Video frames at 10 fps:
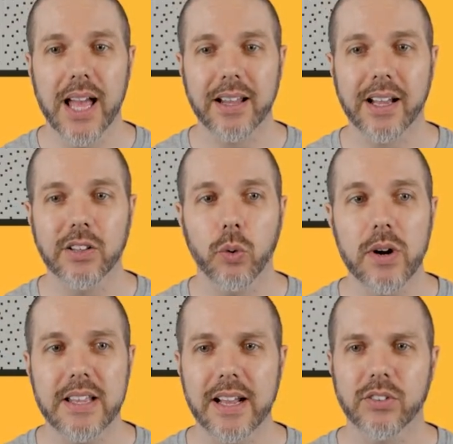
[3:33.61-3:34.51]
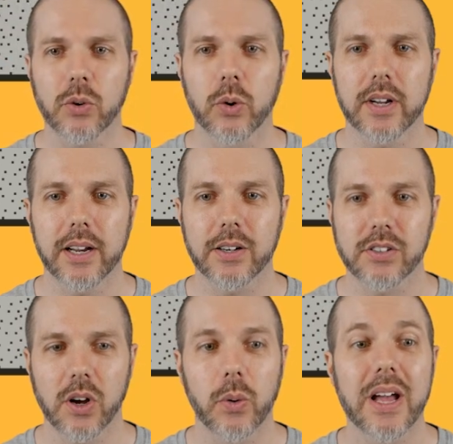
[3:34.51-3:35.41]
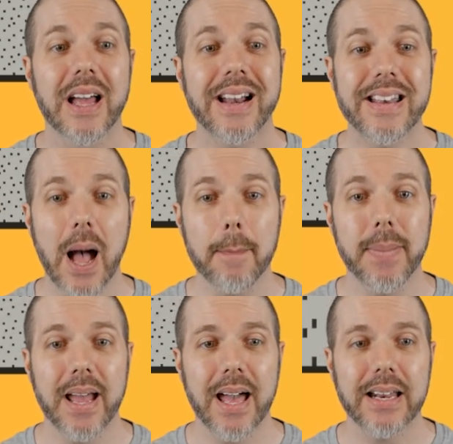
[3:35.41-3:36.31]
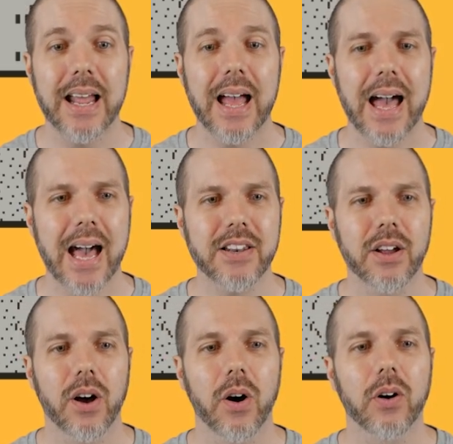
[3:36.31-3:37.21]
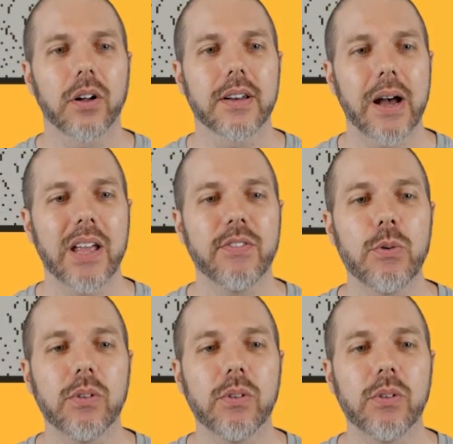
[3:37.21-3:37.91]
at like a 20k score here, so not bad at all. Now, if you